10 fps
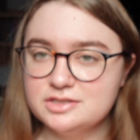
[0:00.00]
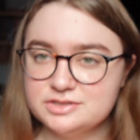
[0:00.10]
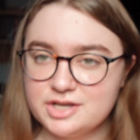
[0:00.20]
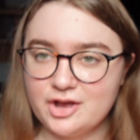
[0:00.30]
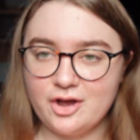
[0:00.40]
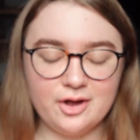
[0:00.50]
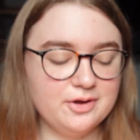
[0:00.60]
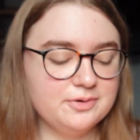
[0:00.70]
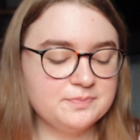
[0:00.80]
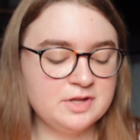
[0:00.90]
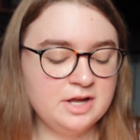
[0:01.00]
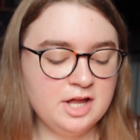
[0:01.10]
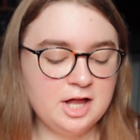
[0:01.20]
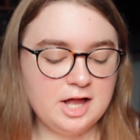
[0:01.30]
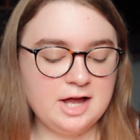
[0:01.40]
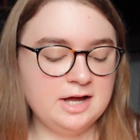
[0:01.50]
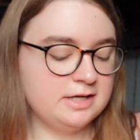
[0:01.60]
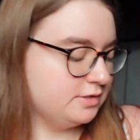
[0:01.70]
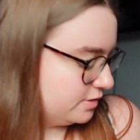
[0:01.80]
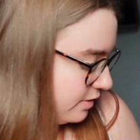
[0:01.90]
to go,
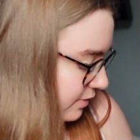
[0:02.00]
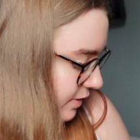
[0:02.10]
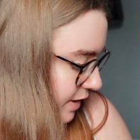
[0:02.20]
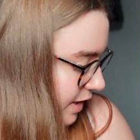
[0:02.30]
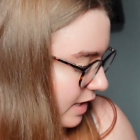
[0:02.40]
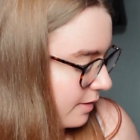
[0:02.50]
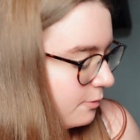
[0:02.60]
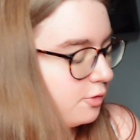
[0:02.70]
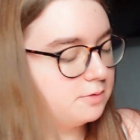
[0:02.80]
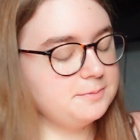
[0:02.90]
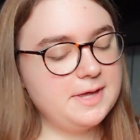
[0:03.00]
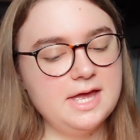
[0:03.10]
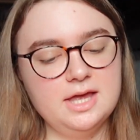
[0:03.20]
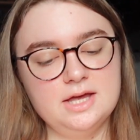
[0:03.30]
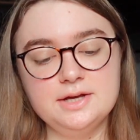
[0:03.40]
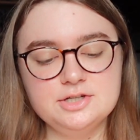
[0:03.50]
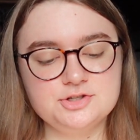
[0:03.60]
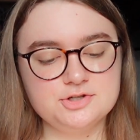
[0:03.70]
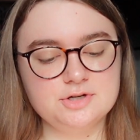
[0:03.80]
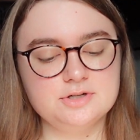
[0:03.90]
and I am on
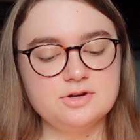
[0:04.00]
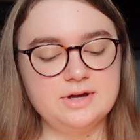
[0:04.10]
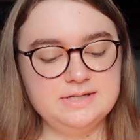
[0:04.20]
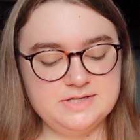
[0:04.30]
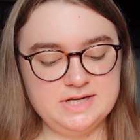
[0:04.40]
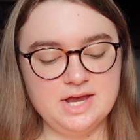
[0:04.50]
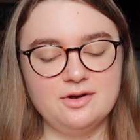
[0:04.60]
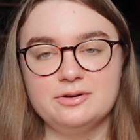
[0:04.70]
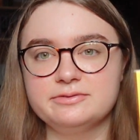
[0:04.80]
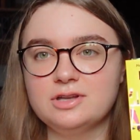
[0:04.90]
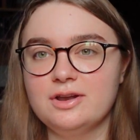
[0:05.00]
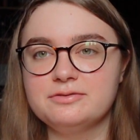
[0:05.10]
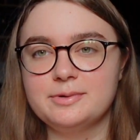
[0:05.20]
page 90 of The Love